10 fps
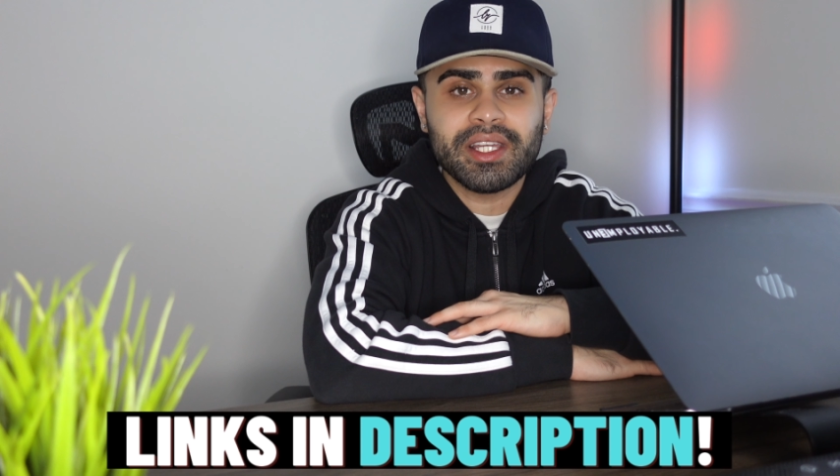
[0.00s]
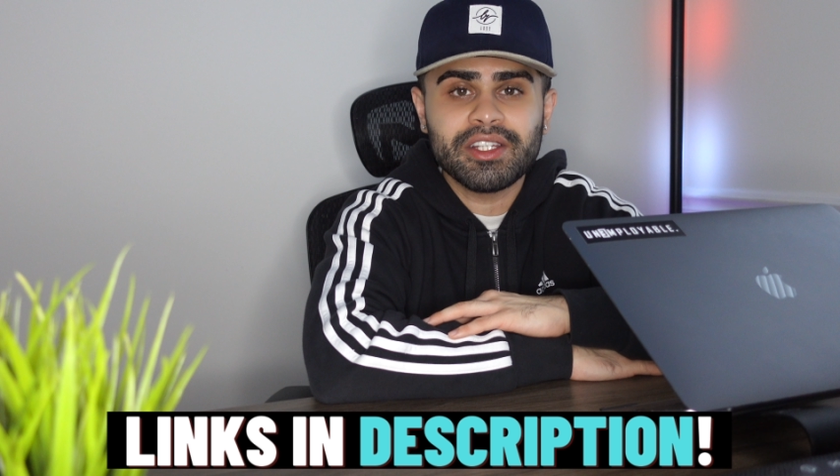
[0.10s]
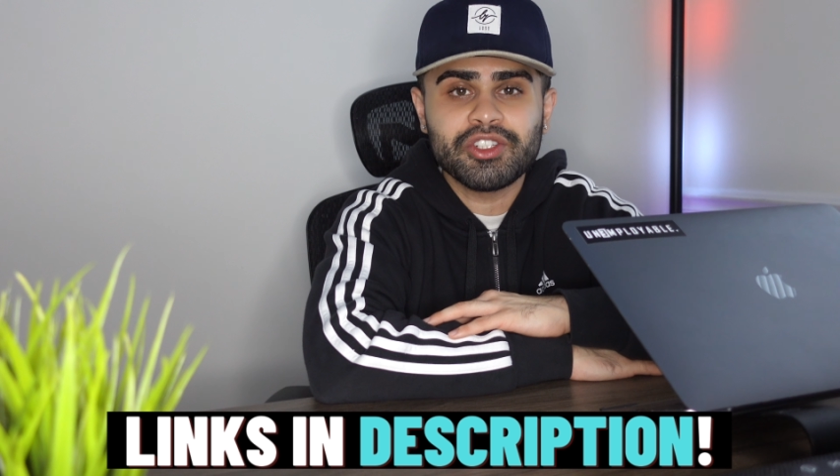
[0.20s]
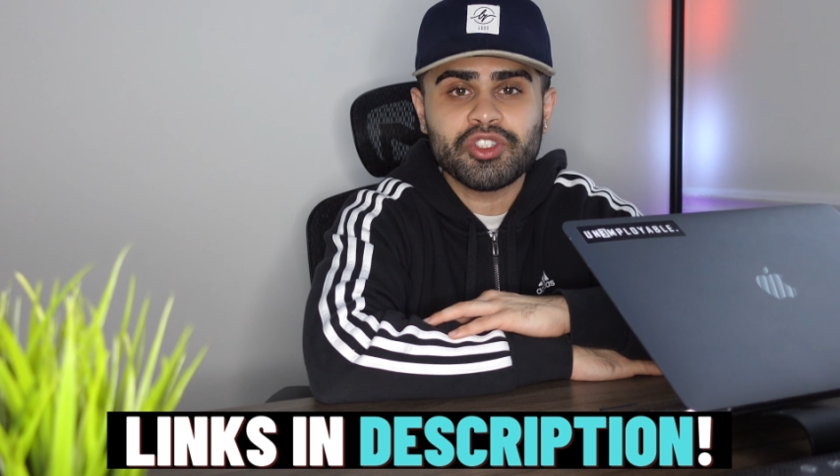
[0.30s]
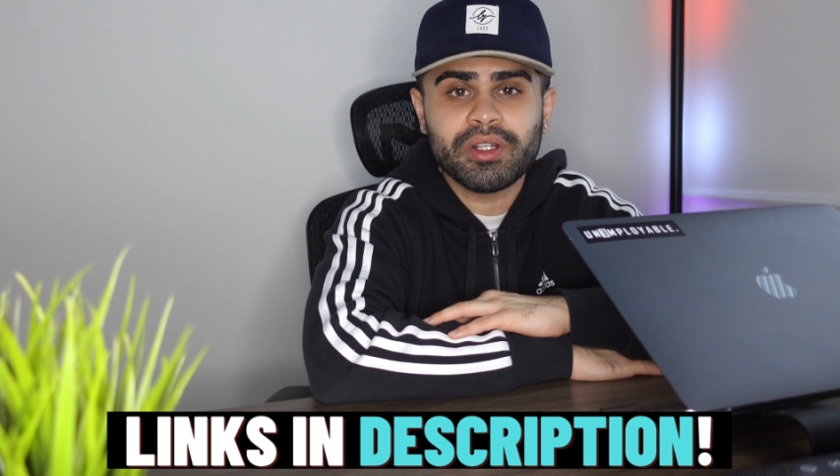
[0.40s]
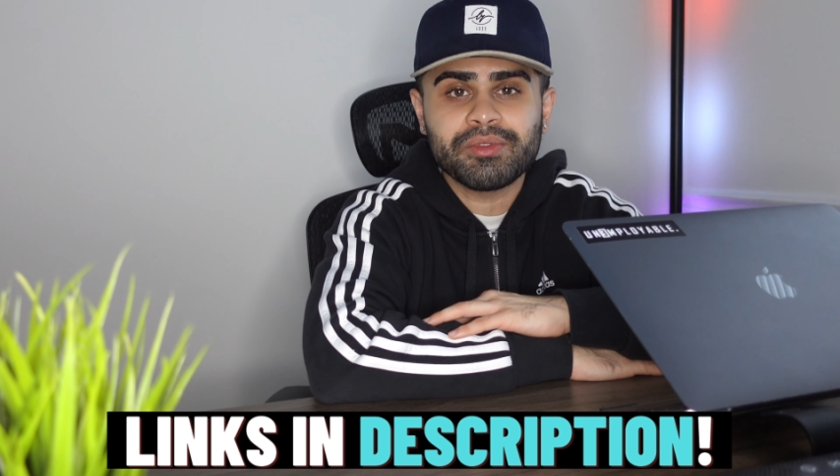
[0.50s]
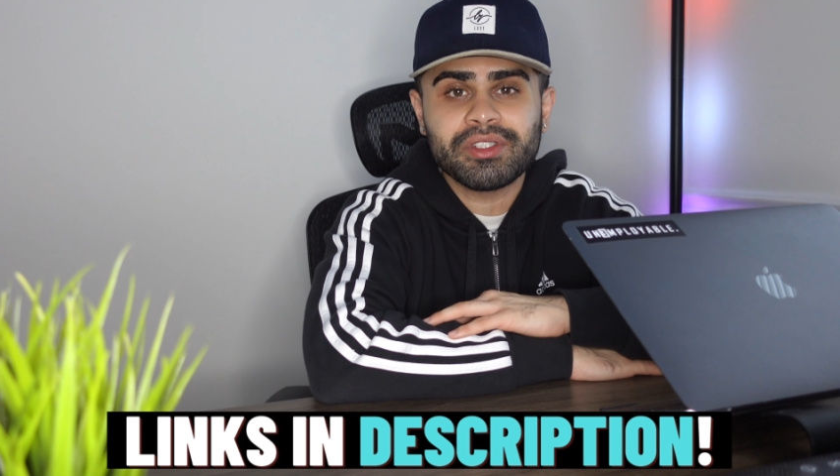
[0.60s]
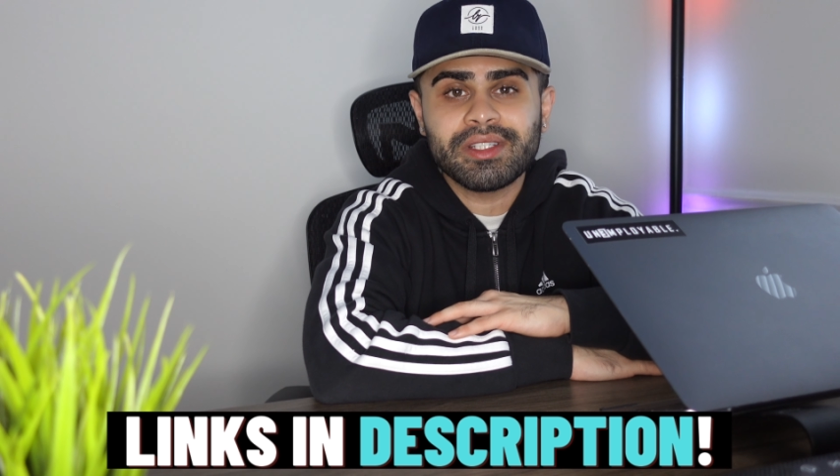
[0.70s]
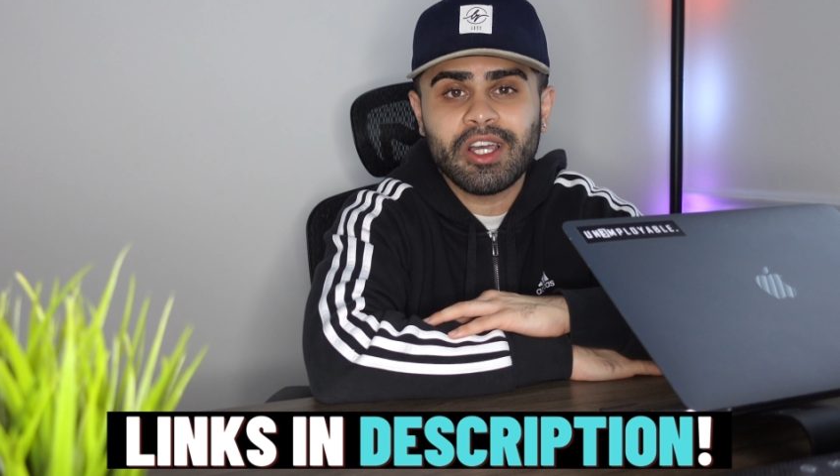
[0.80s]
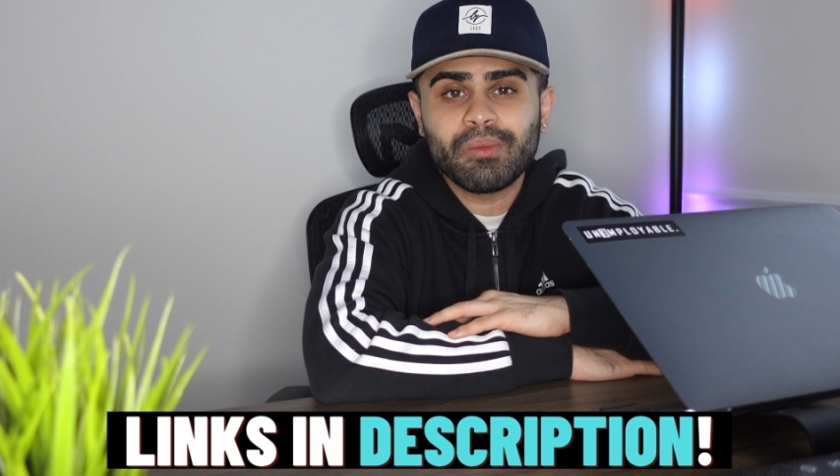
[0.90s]
in the
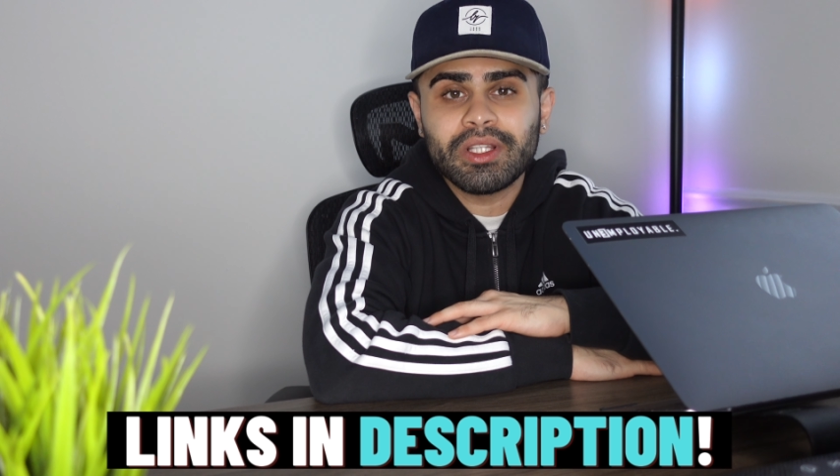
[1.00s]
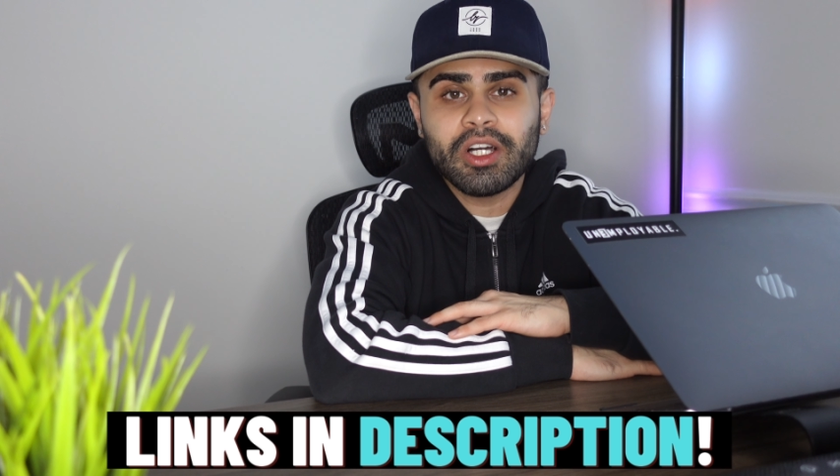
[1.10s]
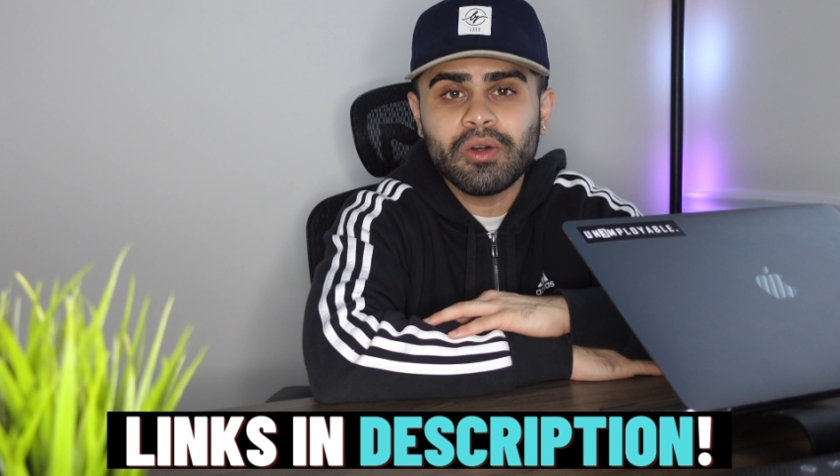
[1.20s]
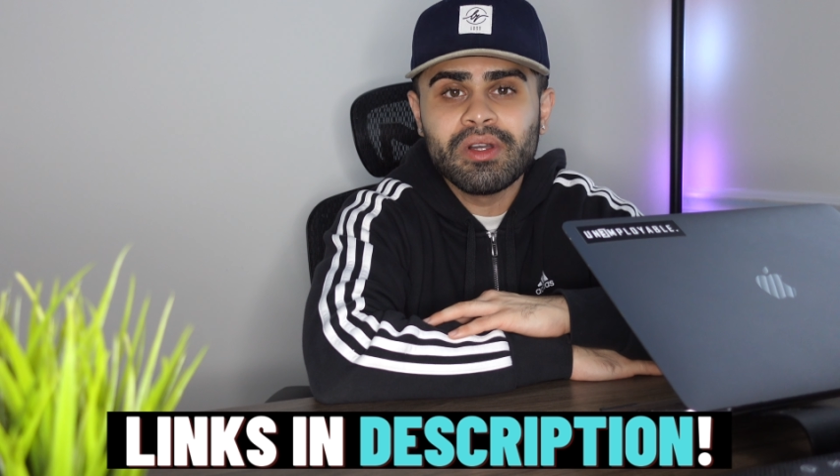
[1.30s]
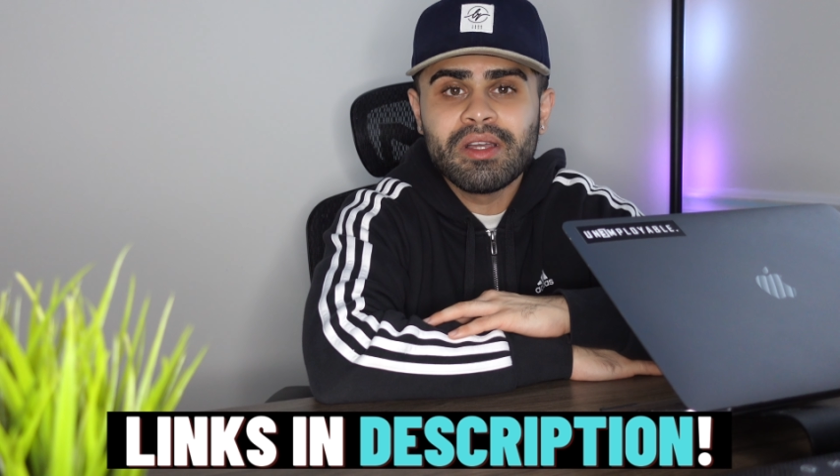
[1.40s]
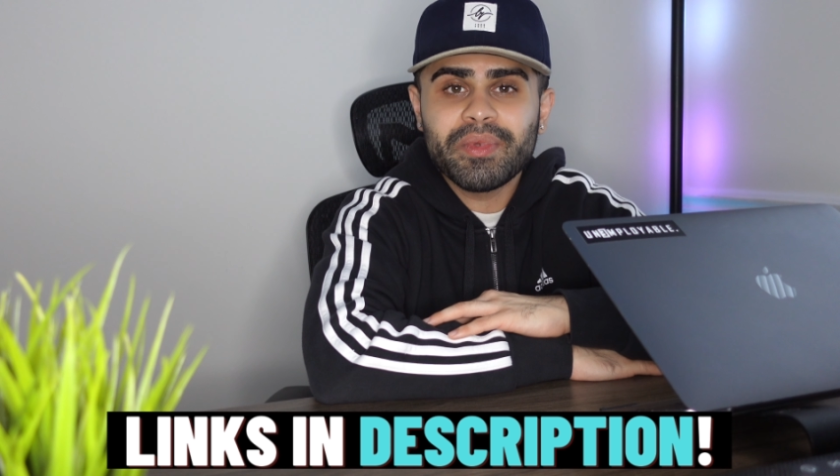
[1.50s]
description down below